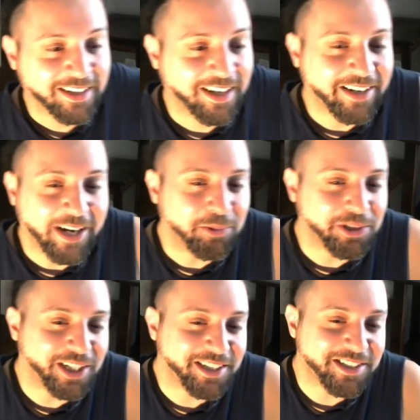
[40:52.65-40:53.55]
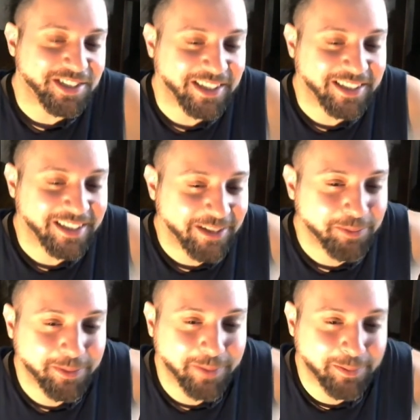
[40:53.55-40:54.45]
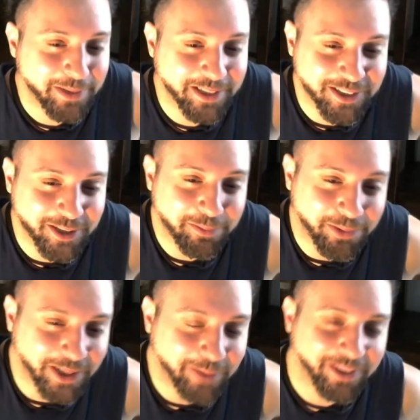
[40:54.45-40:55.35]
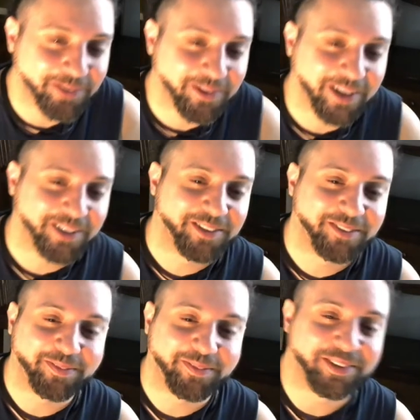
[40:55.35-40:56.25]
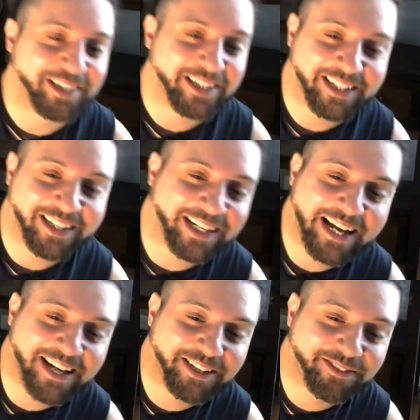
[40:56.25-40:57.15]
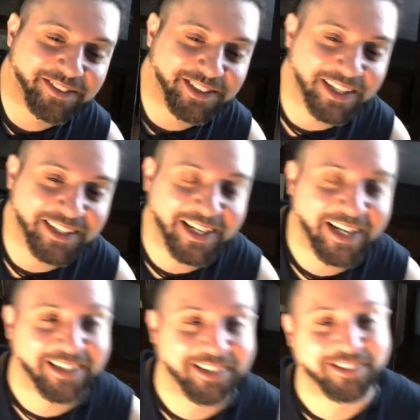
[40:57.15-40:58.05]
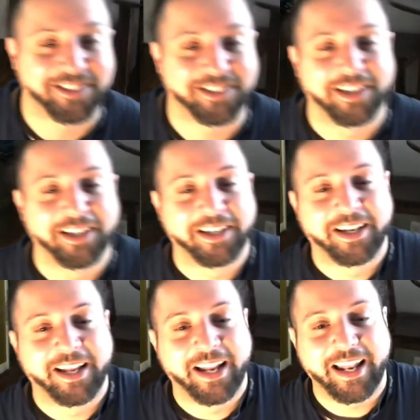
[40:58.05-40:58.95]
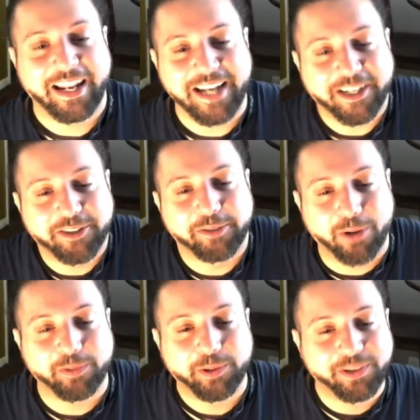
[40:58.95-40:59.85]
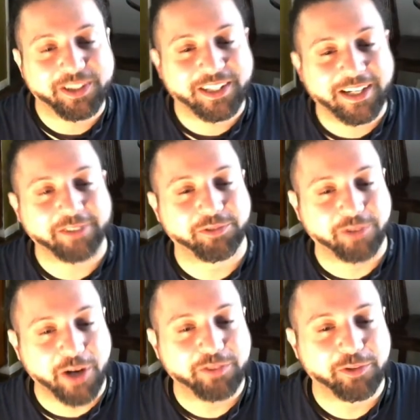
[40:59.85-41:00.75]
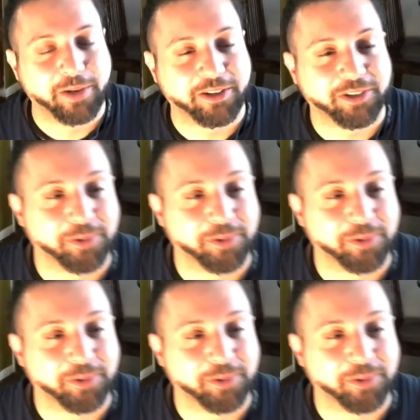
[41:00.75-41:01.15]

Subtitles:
Like, I wish I could say that would be my biggest complaint about the record, but I can't even say that, because that's actually probably one thing I love about the